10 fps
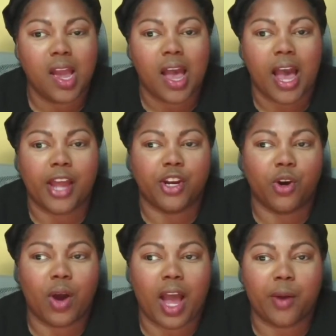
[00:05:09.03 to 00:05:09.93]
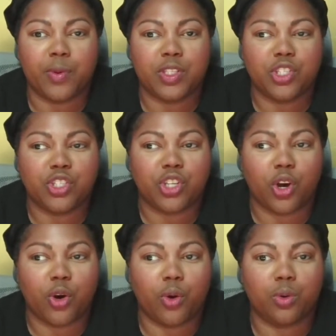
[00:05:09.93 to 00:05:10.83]
I know I was
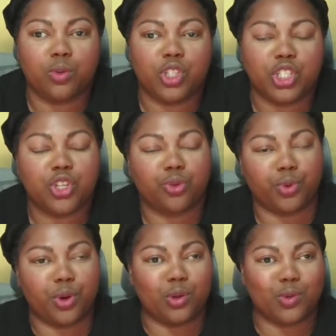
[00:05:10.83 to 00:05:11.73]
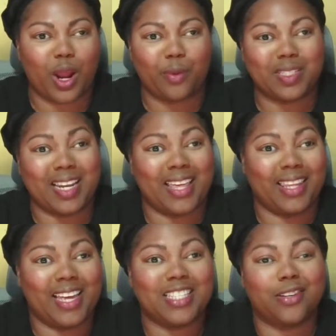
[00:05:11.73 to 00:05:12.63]
so just thrilled when I was in
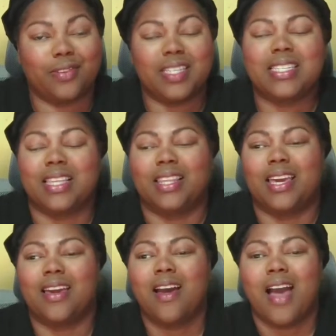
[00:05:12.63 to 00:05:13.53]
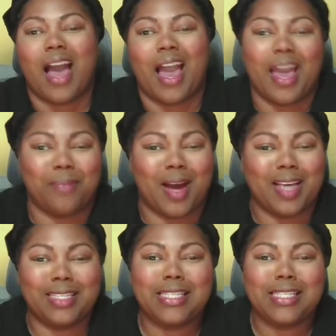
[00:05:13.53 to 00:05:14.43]
Atlanta recently. I had my
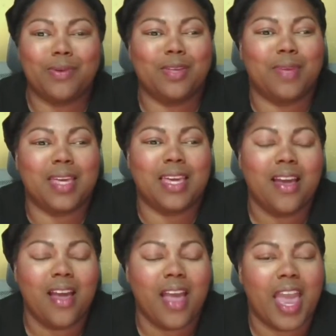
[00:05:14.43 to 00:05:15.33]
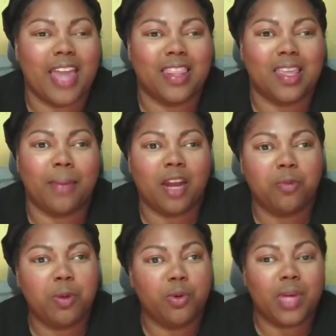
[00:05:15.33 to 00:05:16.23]
assistant with me, and the amount of
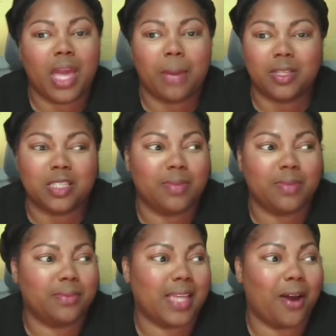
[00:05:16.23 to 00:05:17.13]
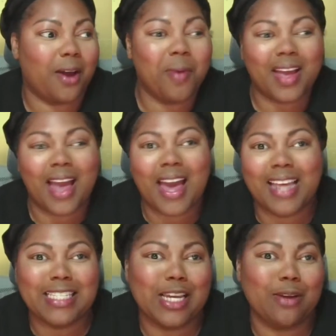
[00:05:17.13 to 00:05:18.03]
people who came up to me and was like, oh my God,
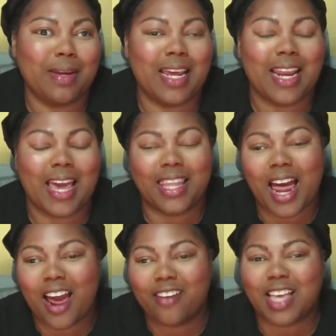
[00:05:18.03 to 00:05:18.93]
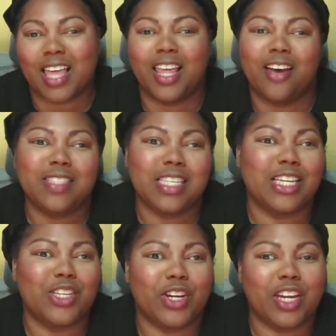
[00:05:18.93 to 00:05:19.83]
I see your Monday Night Lives. I love
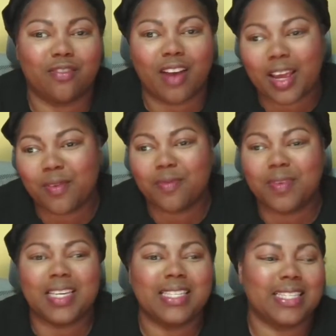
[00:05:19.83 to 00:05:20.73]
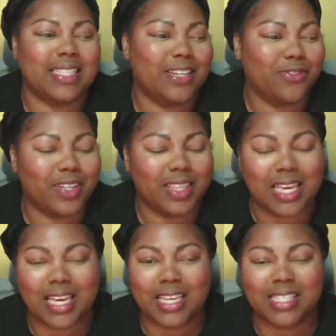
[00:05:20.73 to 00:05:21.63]
seeing your Get Ready With Me's and different
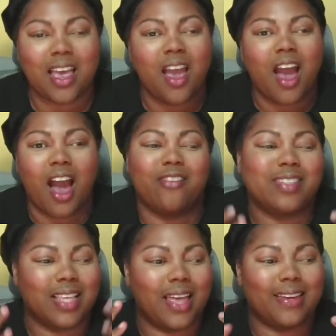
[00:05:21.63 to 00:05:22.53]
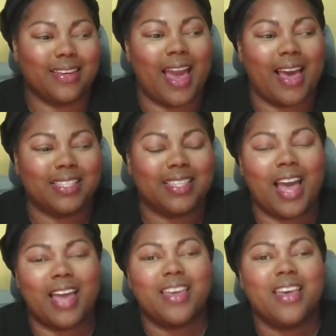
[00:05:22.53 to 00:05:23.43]
things. I was like, yes,
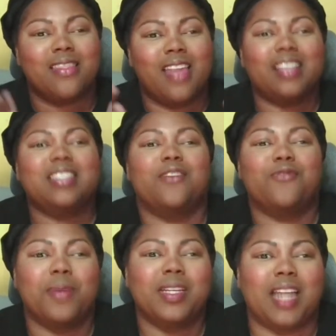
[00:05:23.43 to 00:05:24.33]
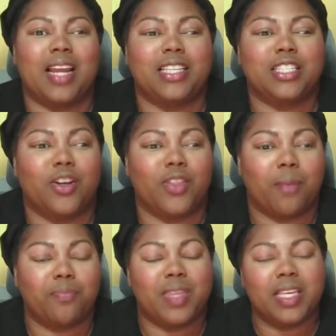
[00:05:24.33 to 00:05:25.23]
that's the information I need to know,
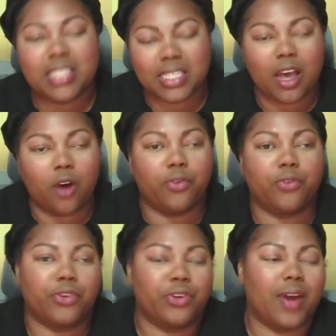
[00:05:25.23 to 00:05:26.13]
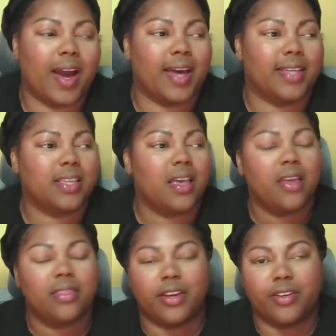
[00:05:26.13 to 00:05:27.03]
that this is helpful for you guys,
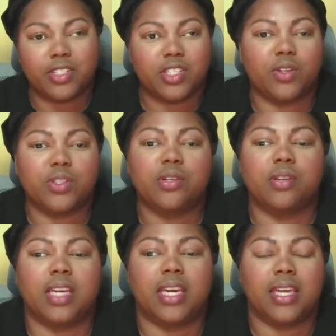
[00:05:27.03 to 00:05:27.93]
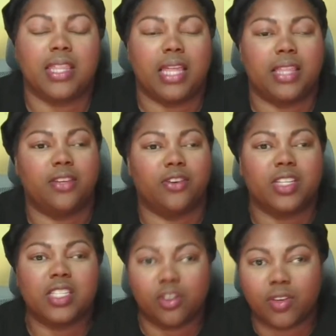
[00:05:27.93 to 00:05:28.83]
that you're still tuning in, that you're
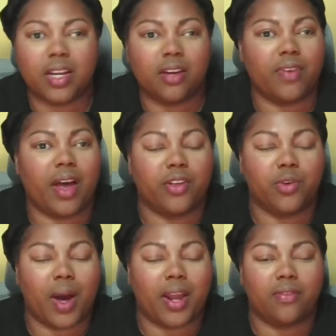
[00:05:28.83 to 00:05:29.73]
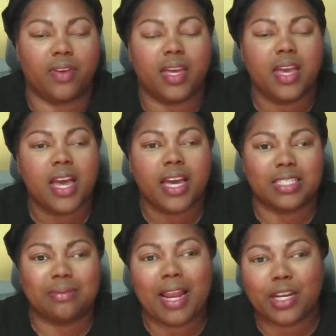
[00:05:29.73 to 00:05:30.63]
still getting value out of it. Because
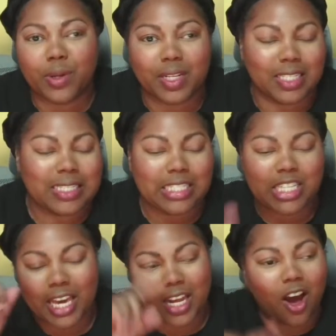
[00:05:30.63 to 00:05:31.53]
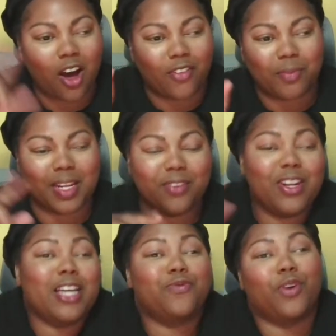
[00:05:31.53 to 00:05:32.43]
I'm not doing it just to check it off. I mean, it
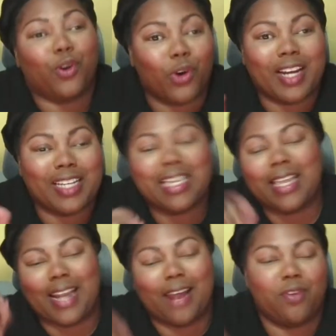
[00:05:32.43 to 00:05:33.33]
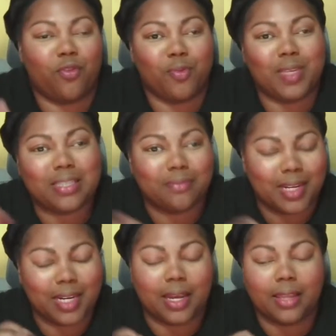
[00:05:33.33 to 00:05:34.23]
does feel great to say that I've never missed a
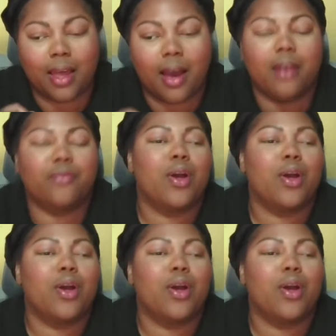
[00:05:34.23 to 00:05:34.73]
Monday Night Live.